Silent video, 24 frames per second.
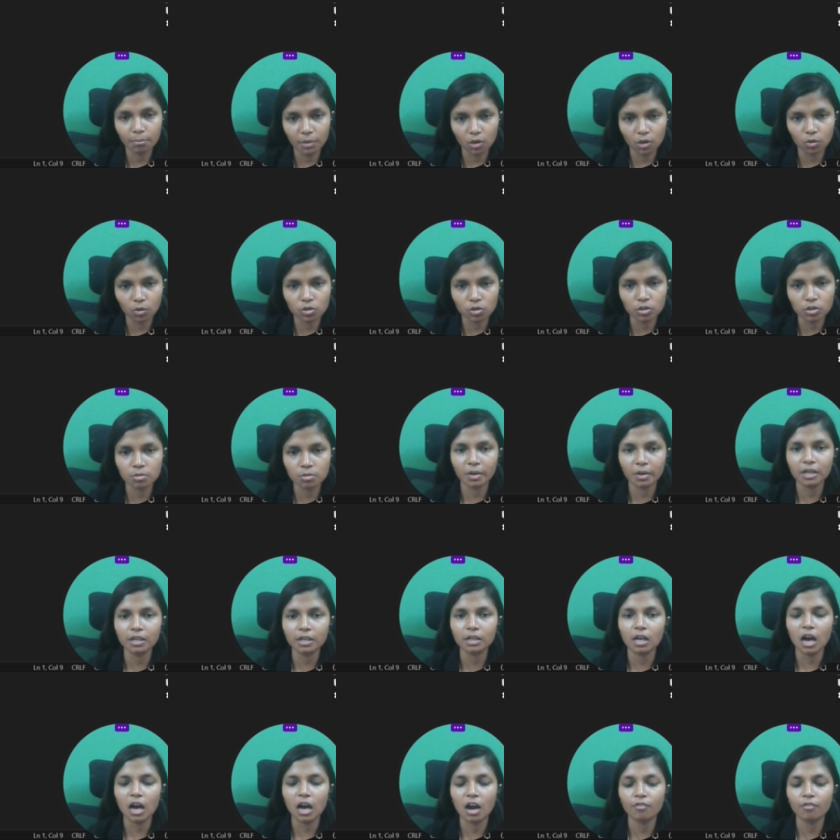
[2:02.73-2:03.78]
be used, but
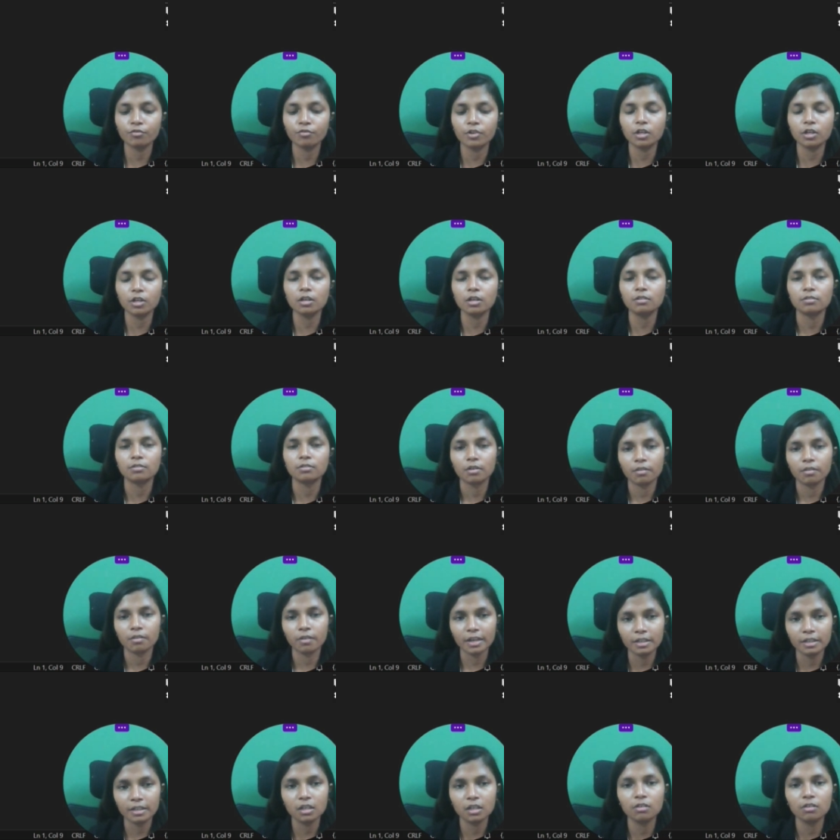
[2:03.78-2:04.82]
after
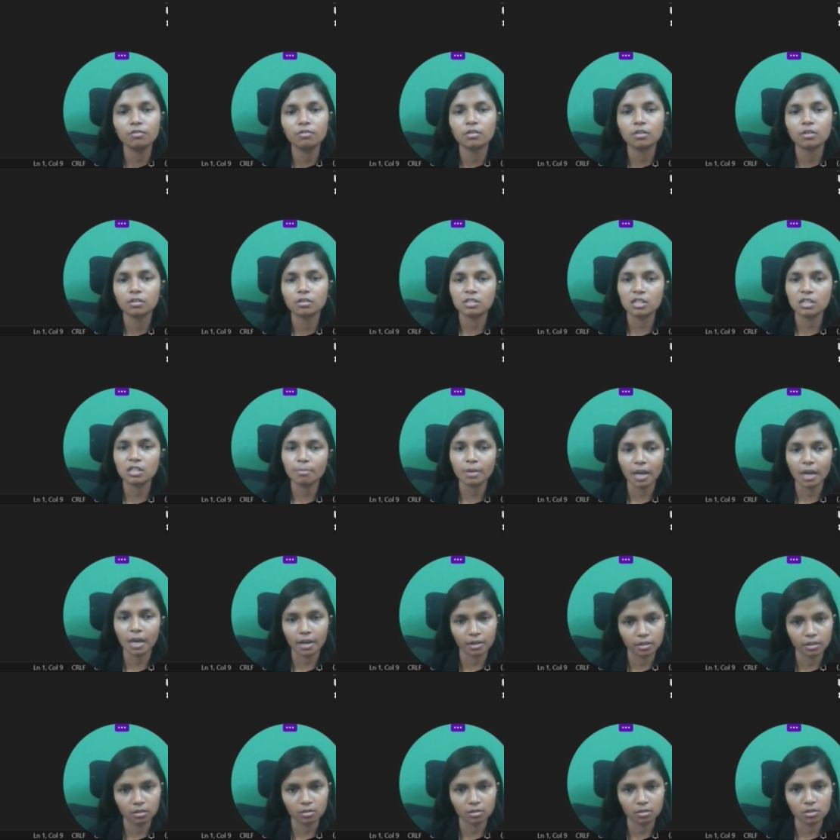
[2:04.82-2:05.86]
writing some
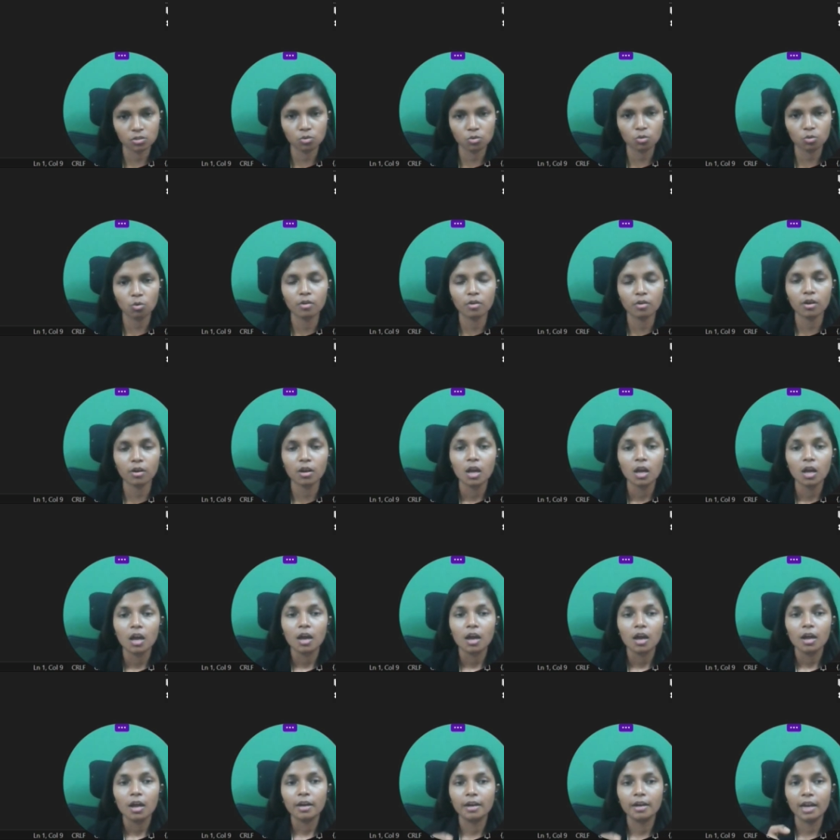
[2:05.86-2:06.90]
characters. So
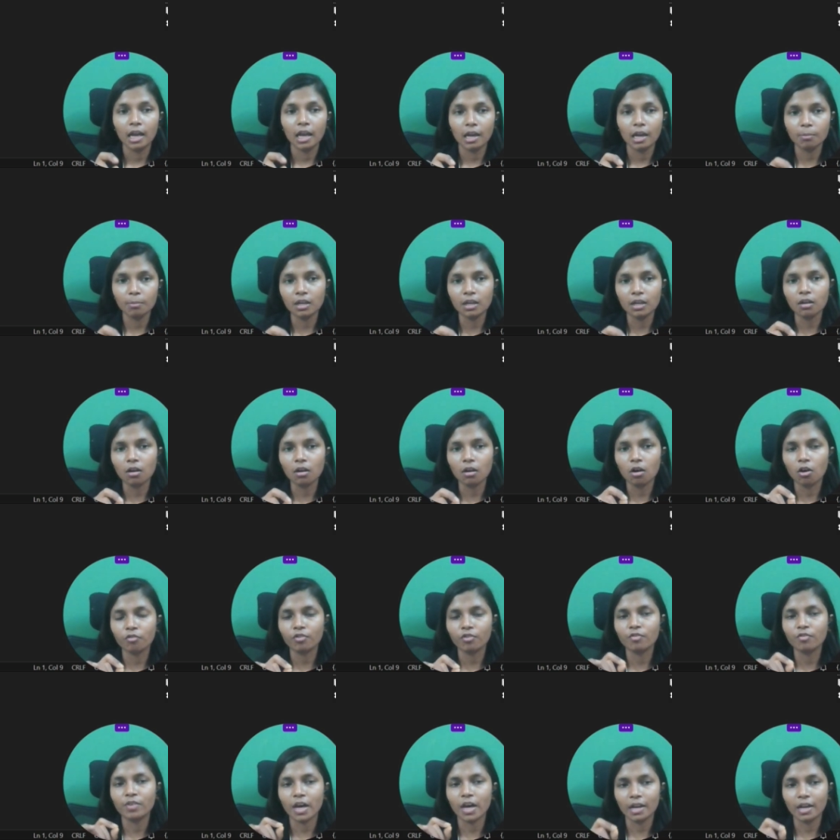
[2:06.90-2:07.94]
naming of
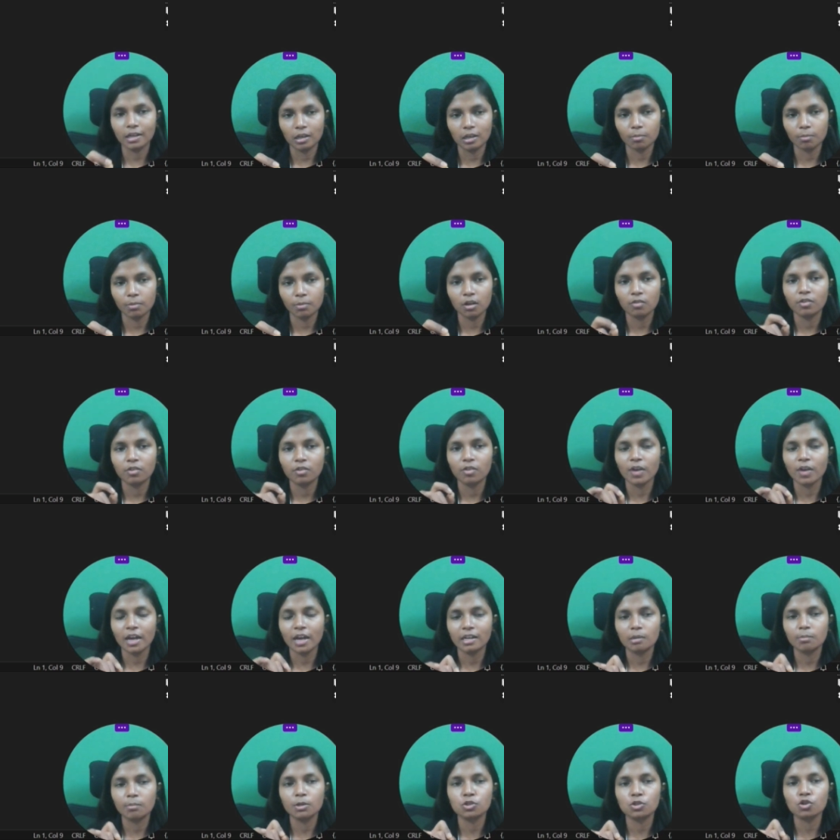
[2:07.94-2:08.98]
a variable, the
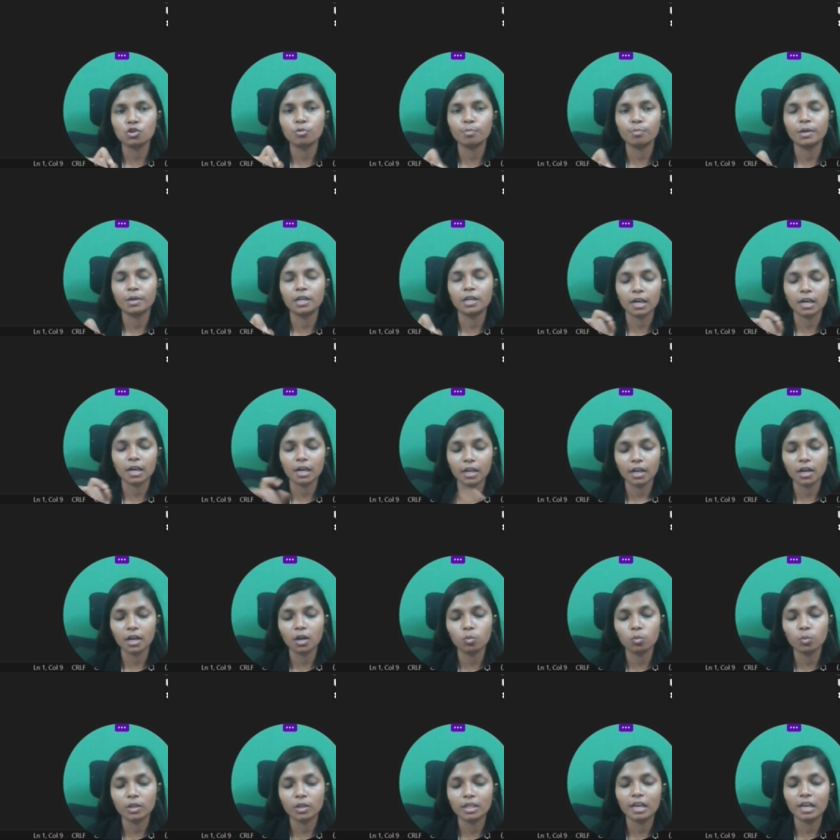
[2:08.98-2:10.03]
variable should be declared
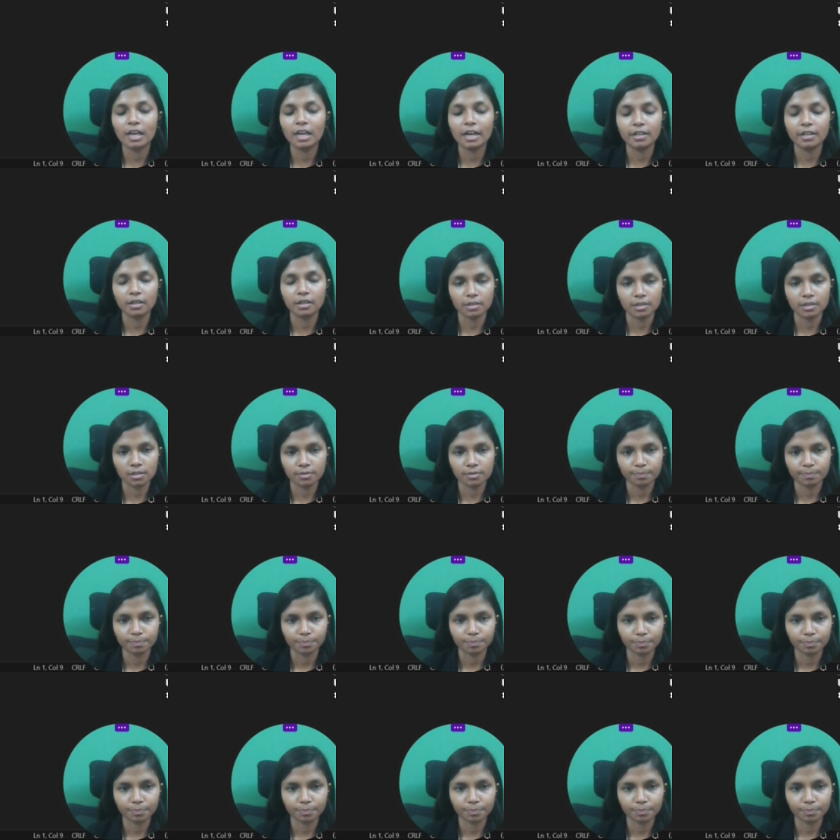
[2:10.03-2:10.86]
with the letters.